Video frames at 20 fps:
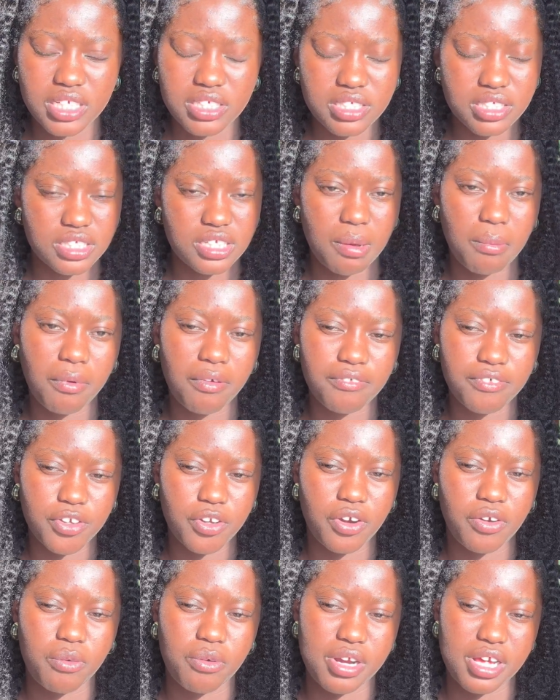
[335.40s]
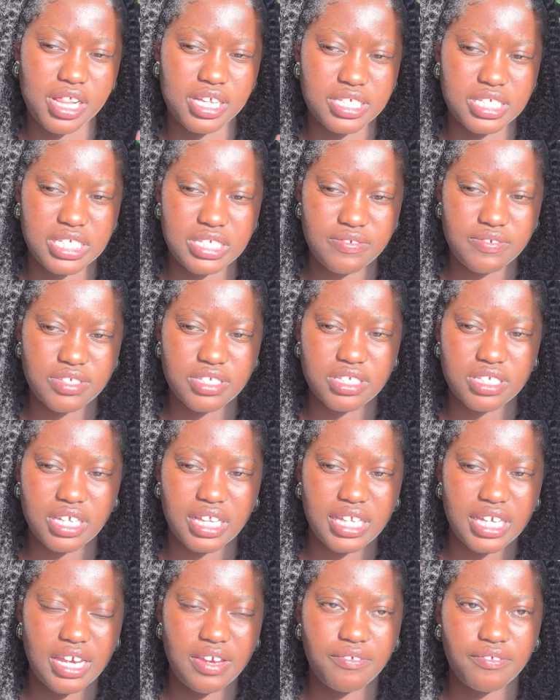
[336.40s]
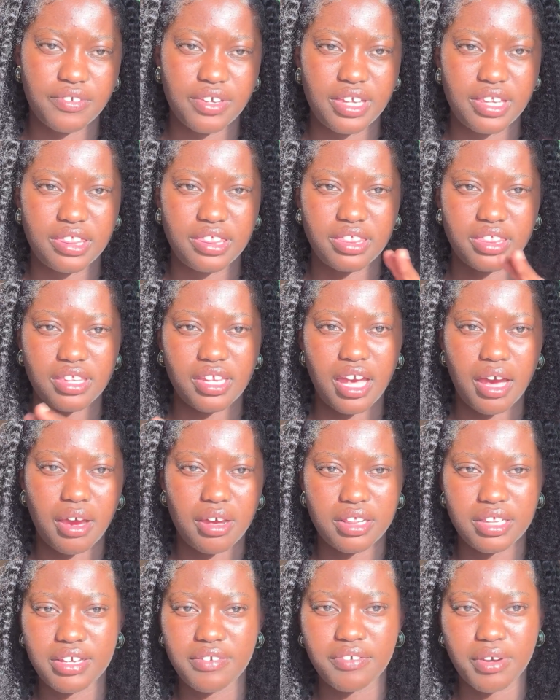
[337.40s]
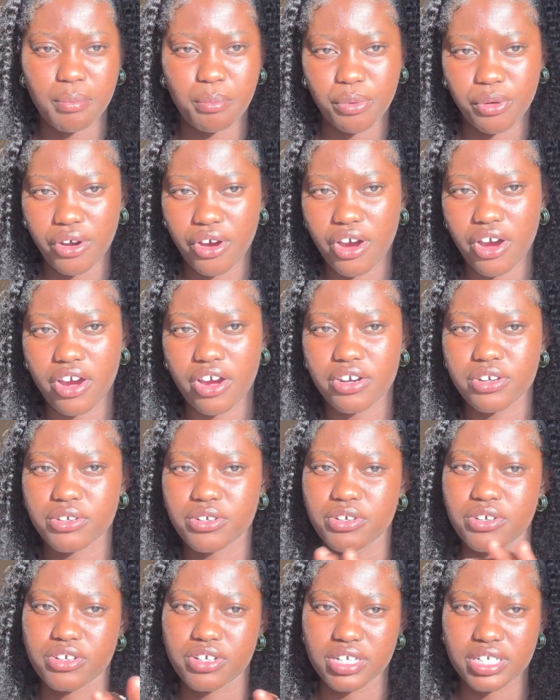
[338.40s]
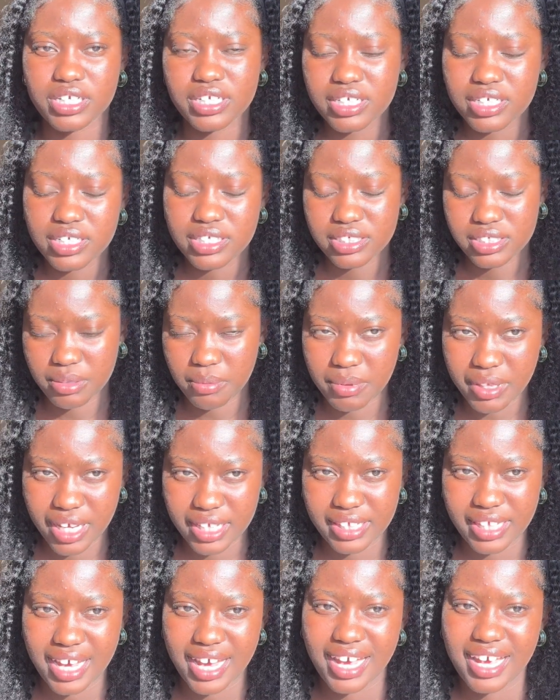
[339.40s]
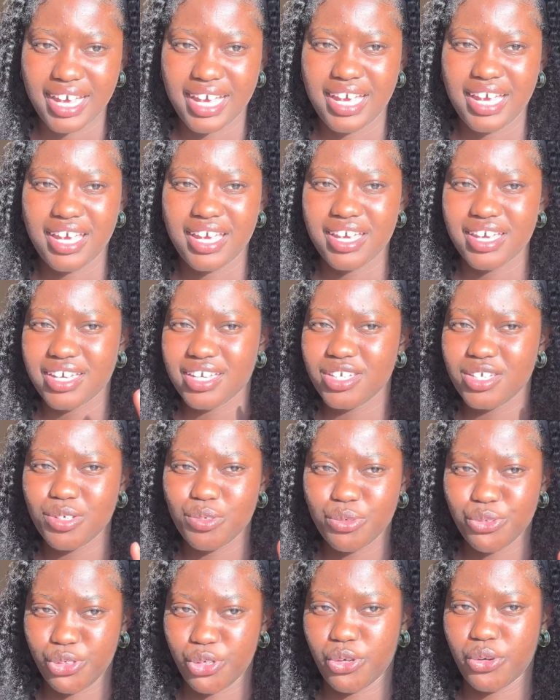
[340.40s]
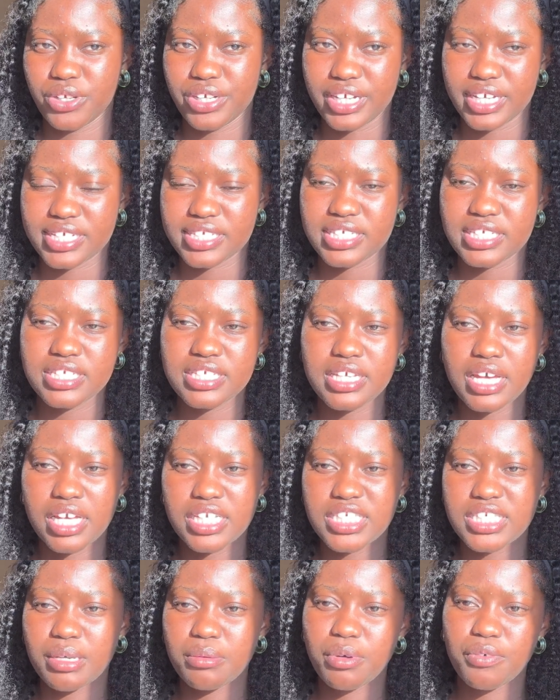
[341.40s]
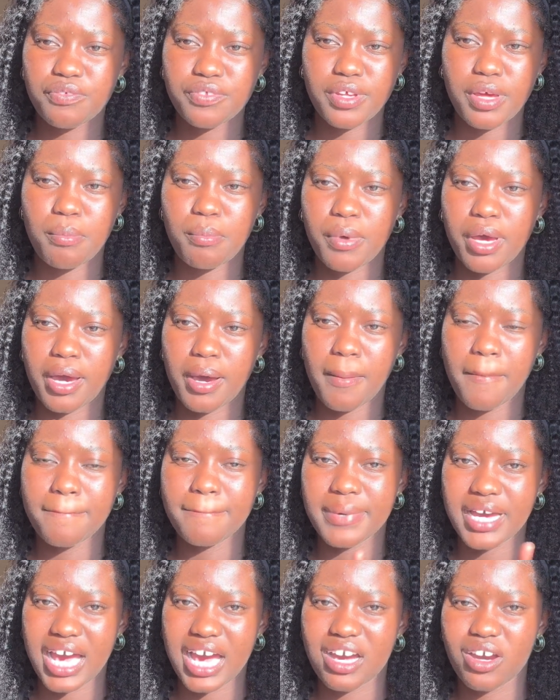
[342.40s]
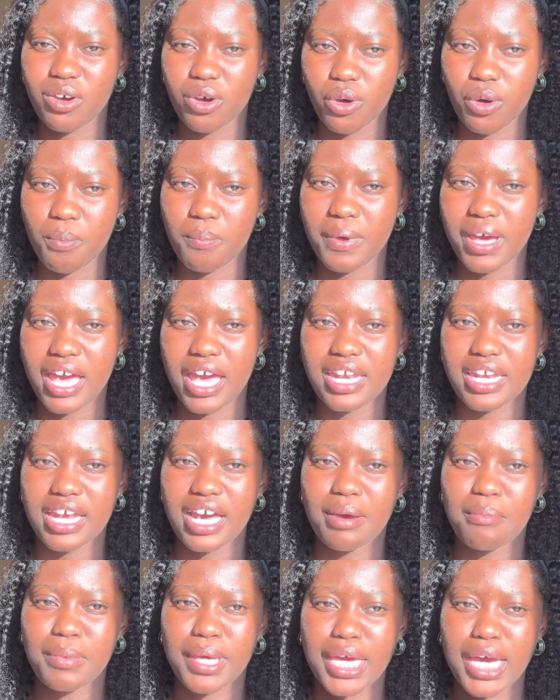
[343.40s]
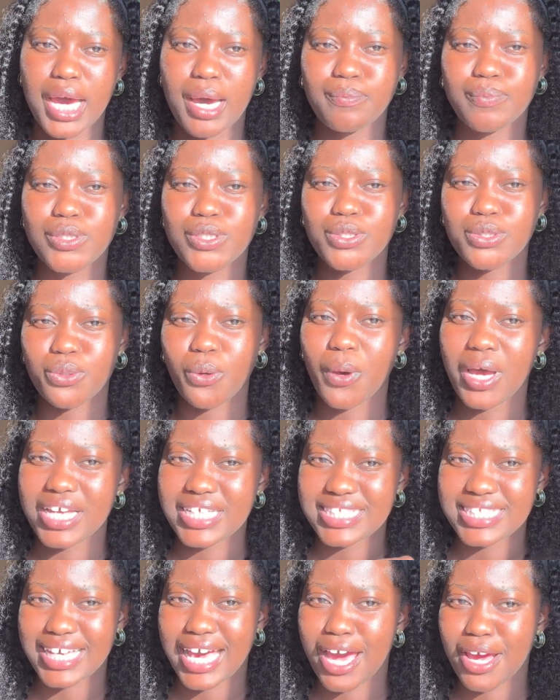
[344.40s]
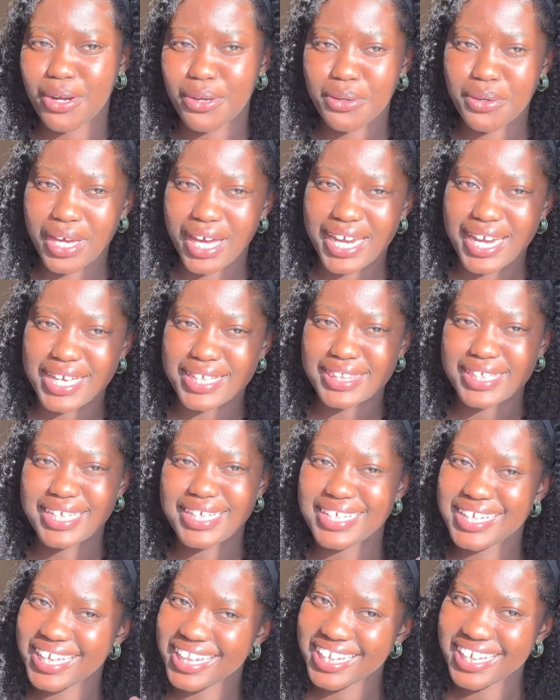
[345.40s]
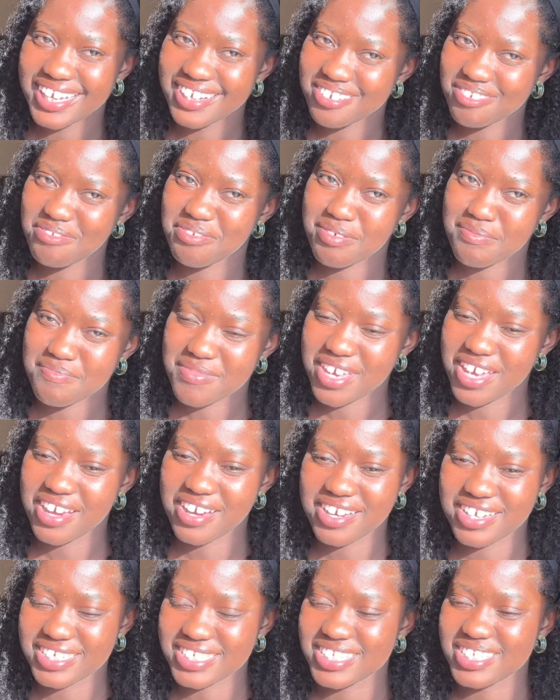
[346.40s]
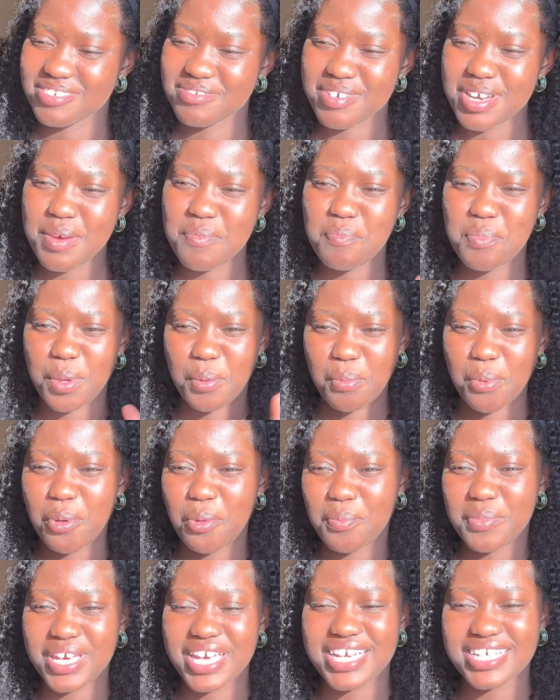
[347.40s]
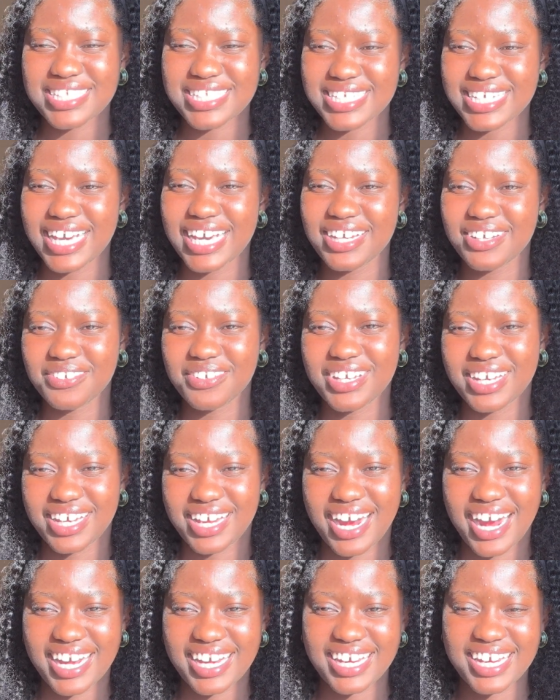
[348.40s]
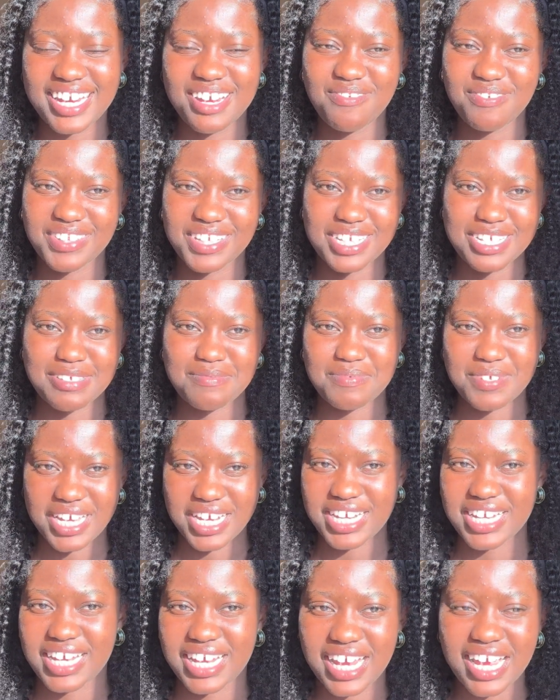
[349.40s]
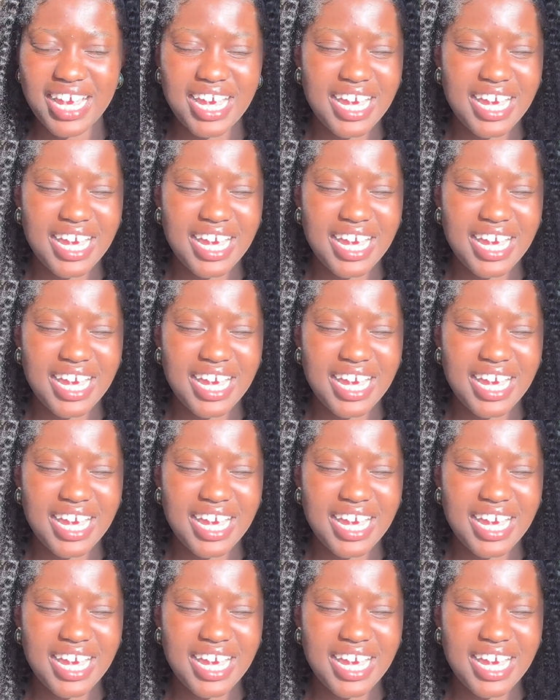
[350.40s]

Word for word: some of your relatives live in live abroad or something like that, you would know this. Some of them come back home and become so entitled, and I think they learn it from here, because the way people be entitled here, I can't even explain it